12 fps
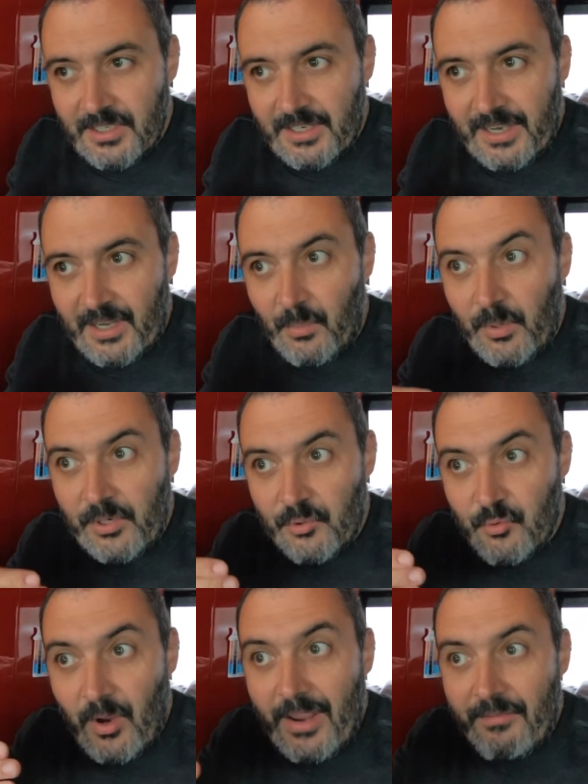kind of when you're
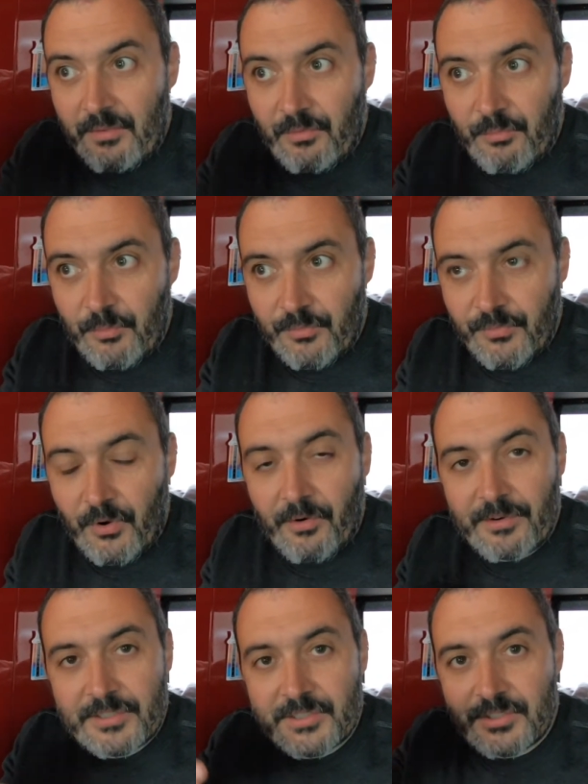driving through
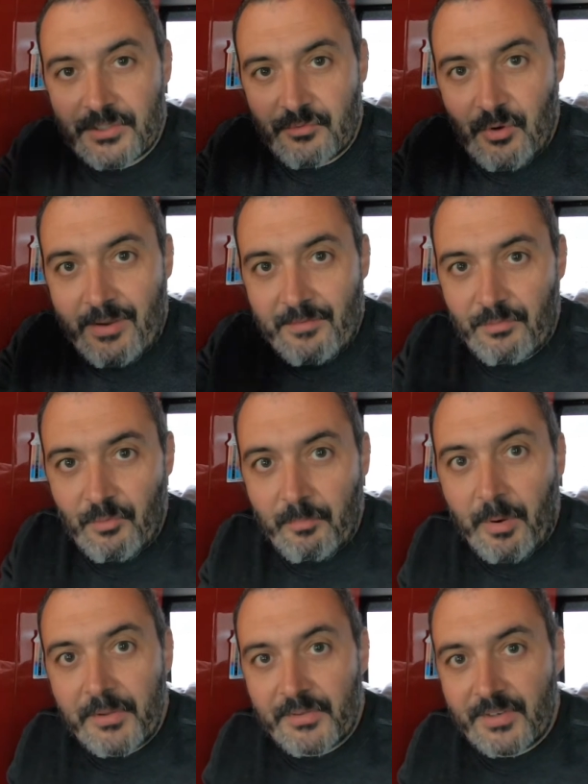forests and driving through
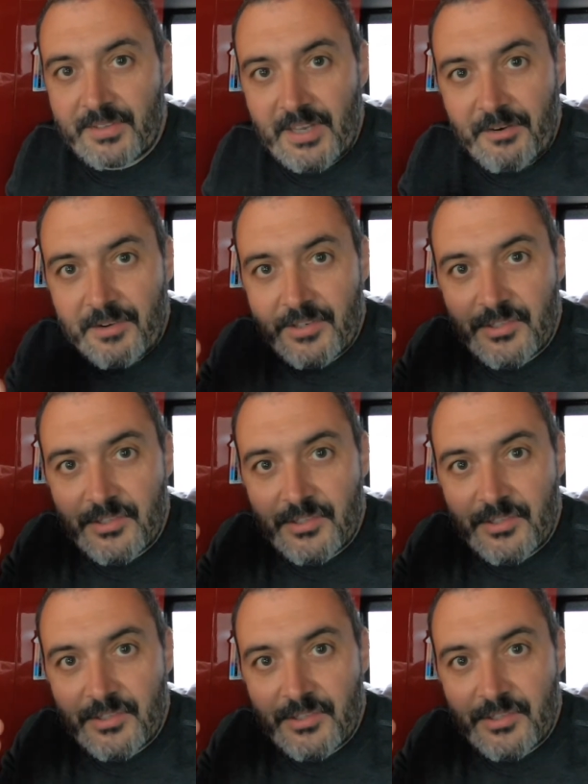mountainous areas,